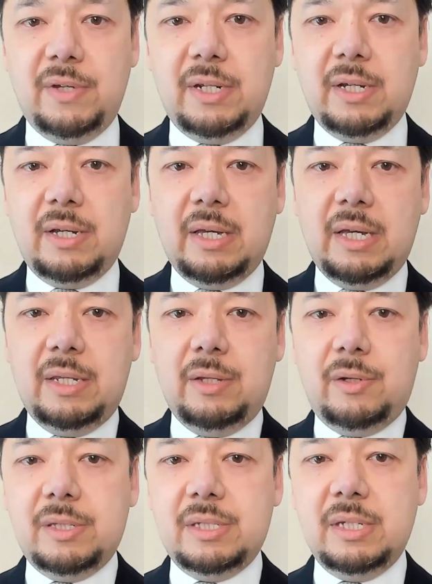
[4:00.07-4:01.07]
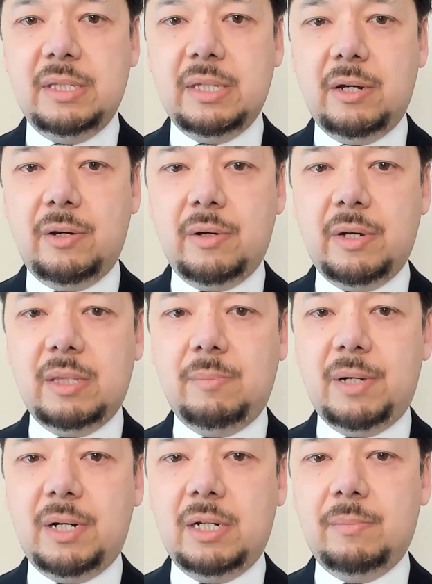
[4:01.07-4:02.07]
fina, and you can see there at the
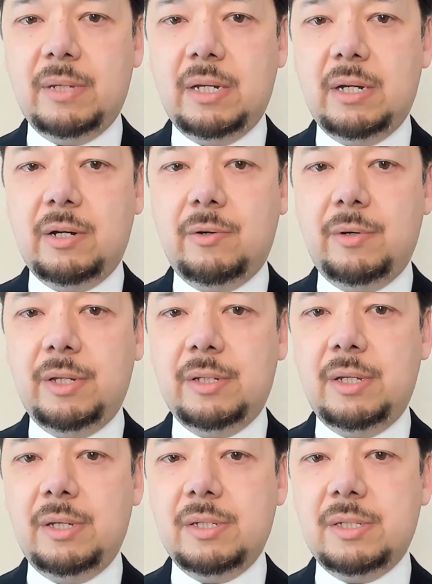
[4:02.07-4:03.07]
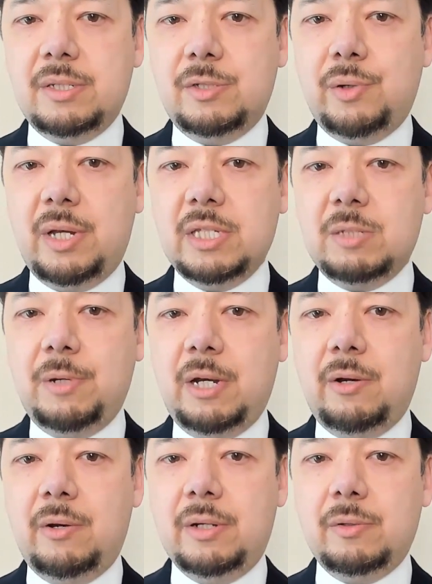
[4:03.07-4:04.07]
bottom how it is
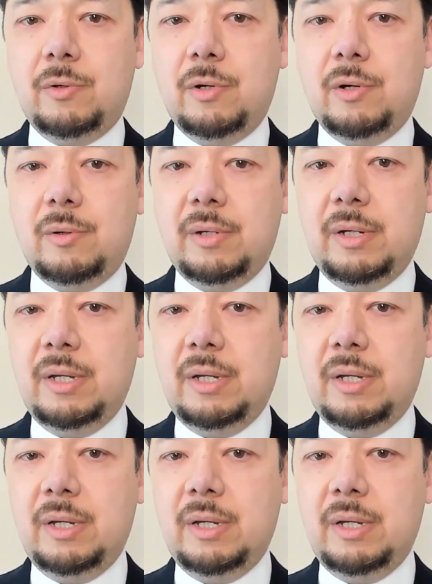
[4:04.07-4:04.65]
transparent, or